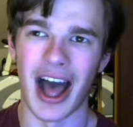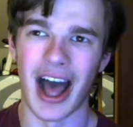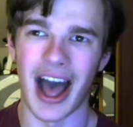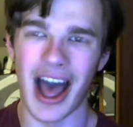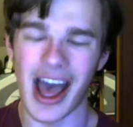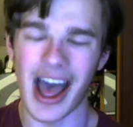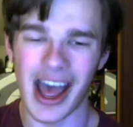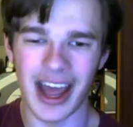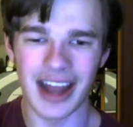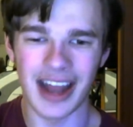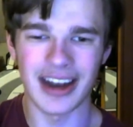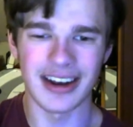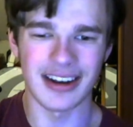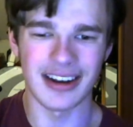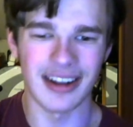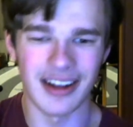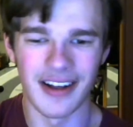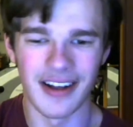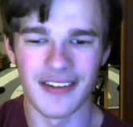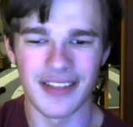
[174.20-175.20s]
And
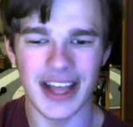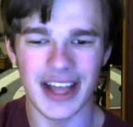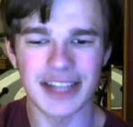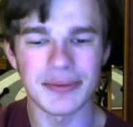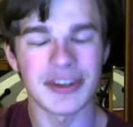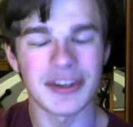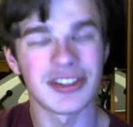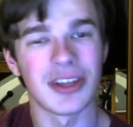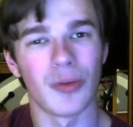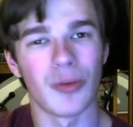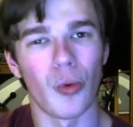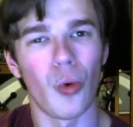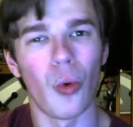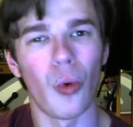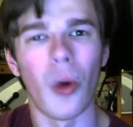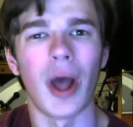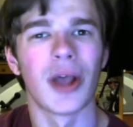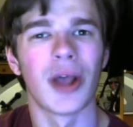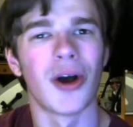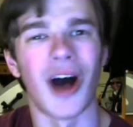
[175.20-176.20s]
that's basically
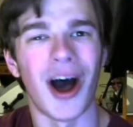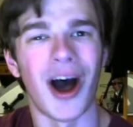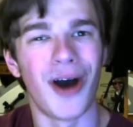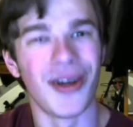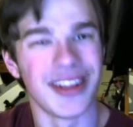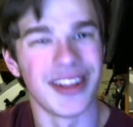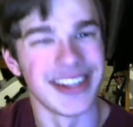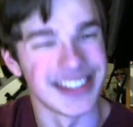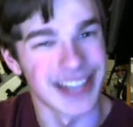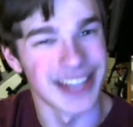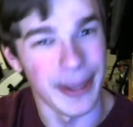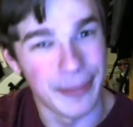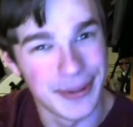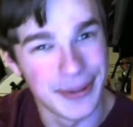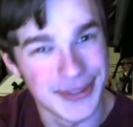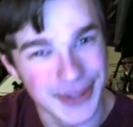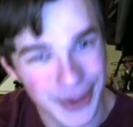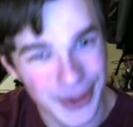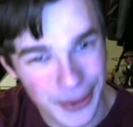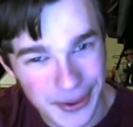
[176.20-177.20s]
all I got out of this
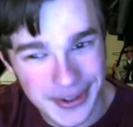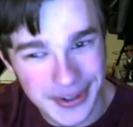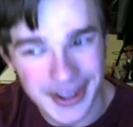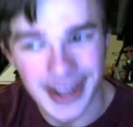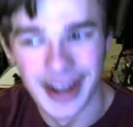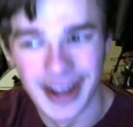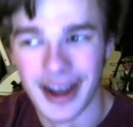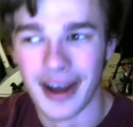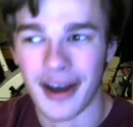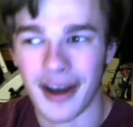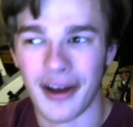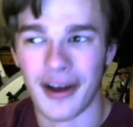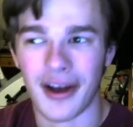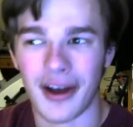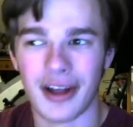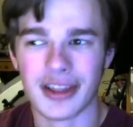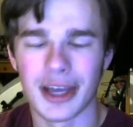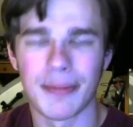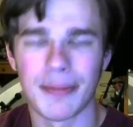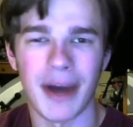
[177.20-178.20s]
episode.
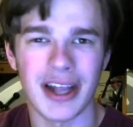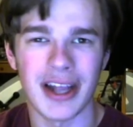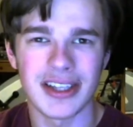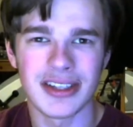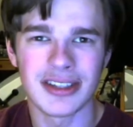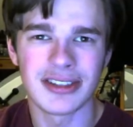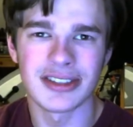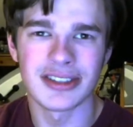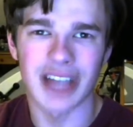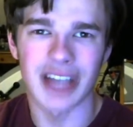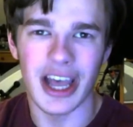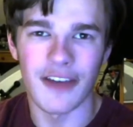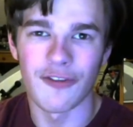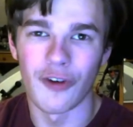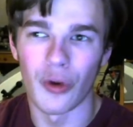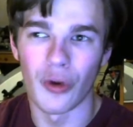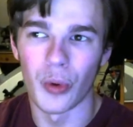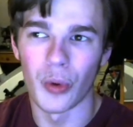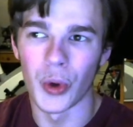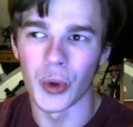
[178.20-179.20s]
The companions, I
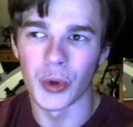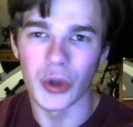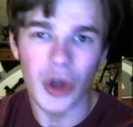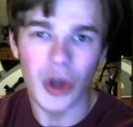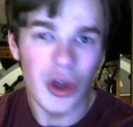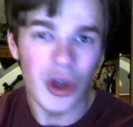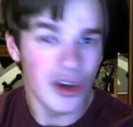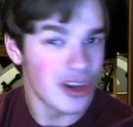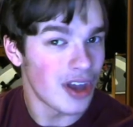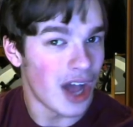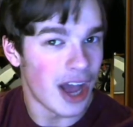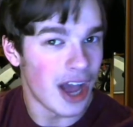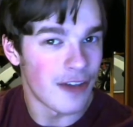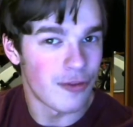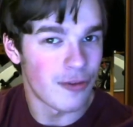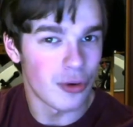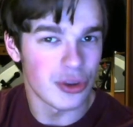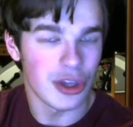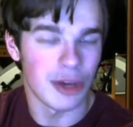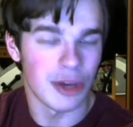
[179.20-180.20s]
thought were good. I
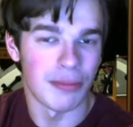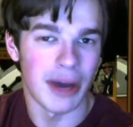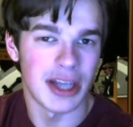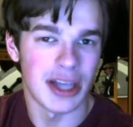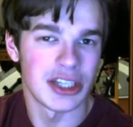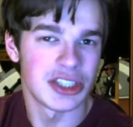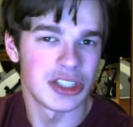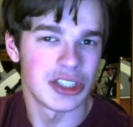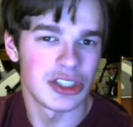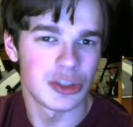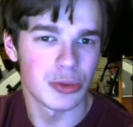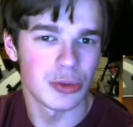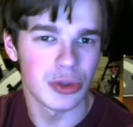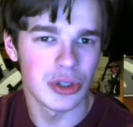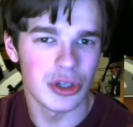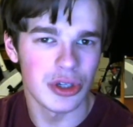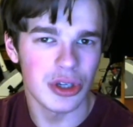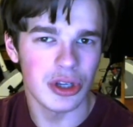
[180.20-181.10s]
thought the companions were good,